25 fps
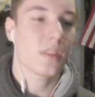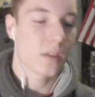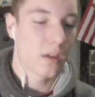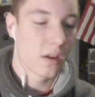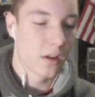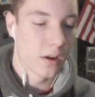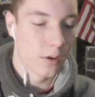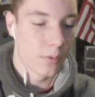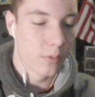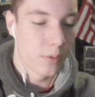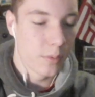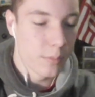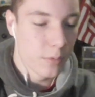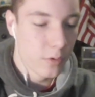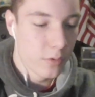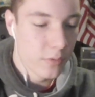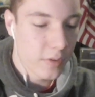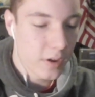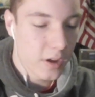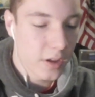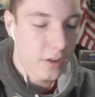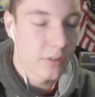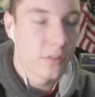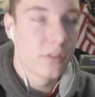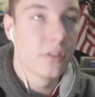Alright, we move
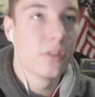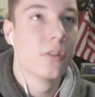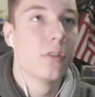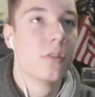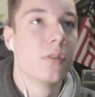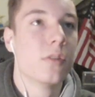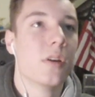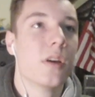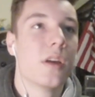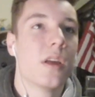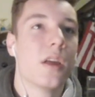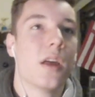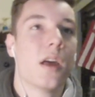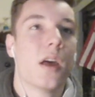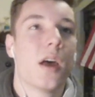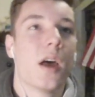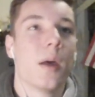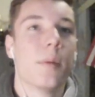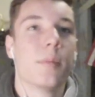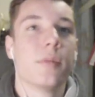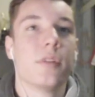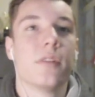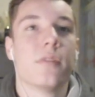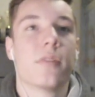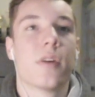on to,
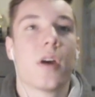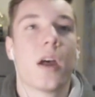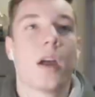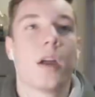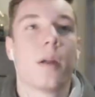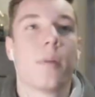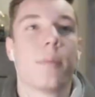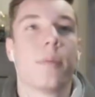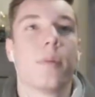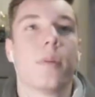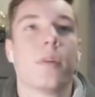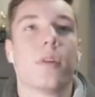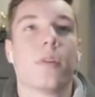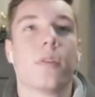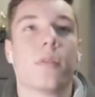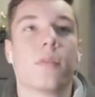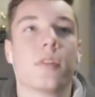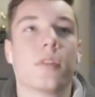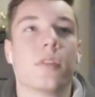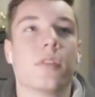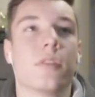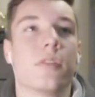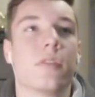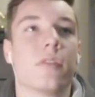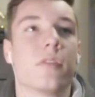I believe,
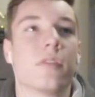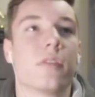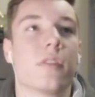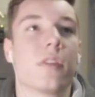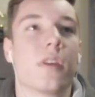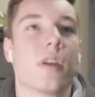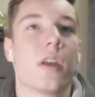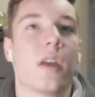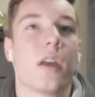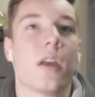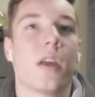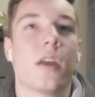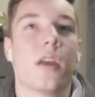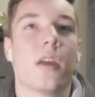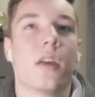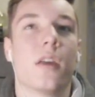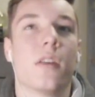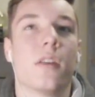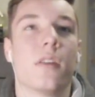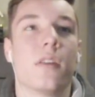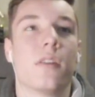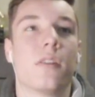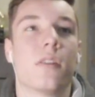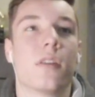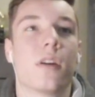Hypernovas
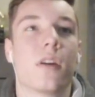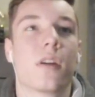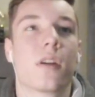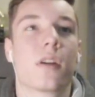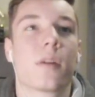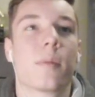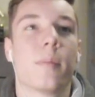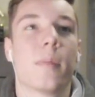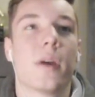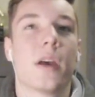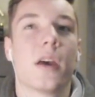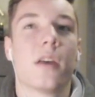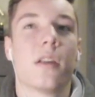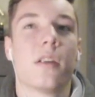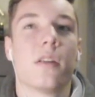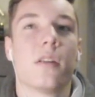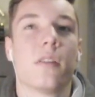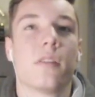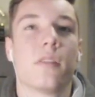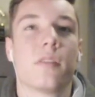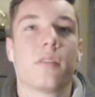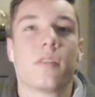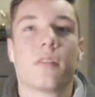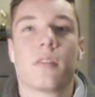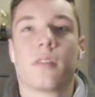and Dark
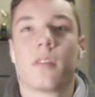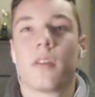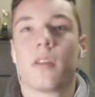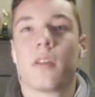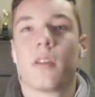Matters.